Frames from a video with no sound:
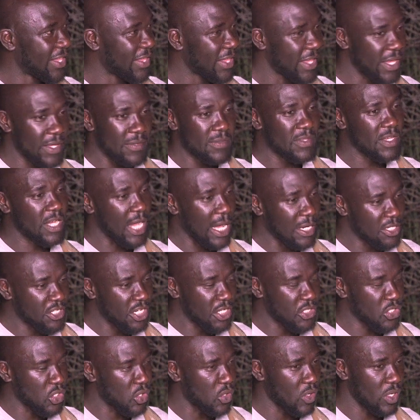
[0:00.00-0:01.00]
the
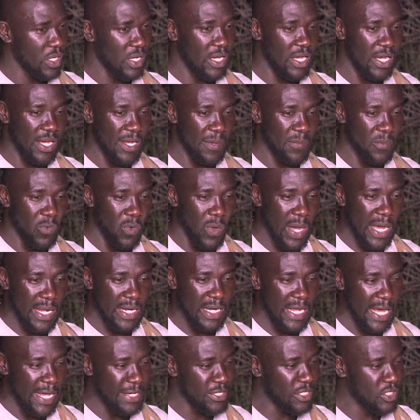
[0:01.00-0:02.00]
culture shock,
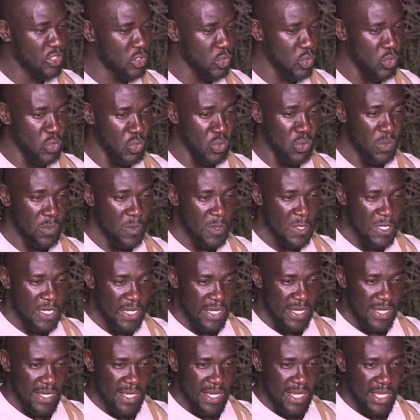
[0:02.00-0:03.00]
one, and two,
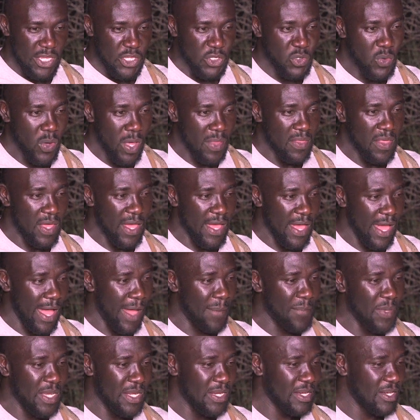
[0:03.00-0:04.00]
you are there. I
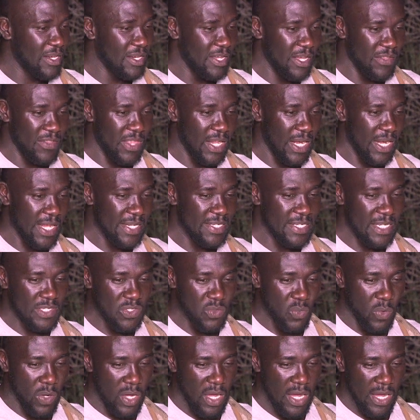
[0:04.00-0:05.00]
mean, the letters
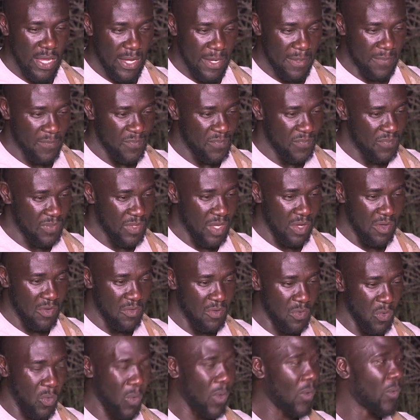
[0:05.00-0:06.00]
were
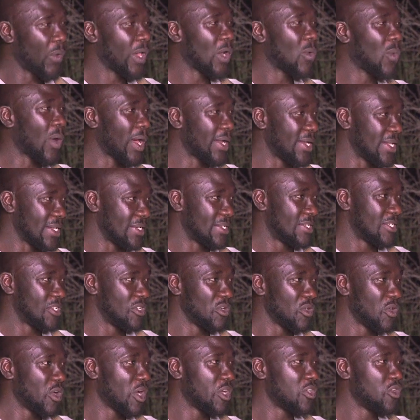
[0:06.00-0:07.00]
well worded.
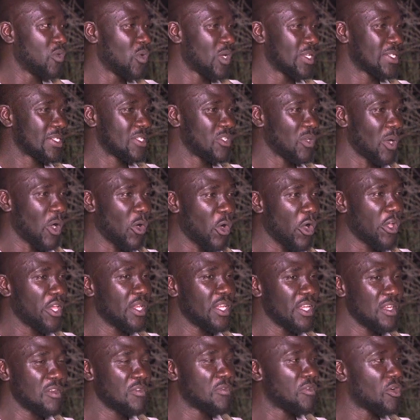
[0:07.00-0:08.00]
You know, you are going
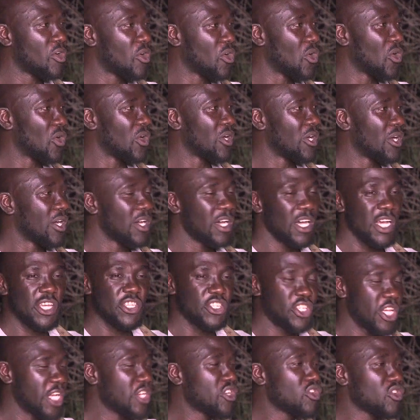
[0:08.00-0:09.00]
in for
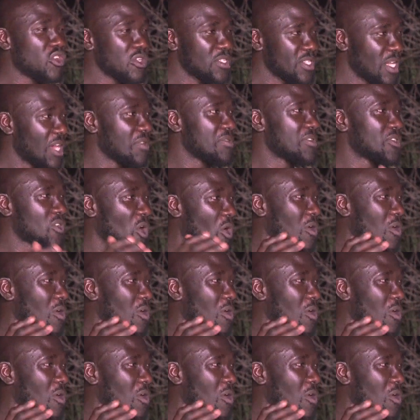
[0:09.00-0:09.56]
General Service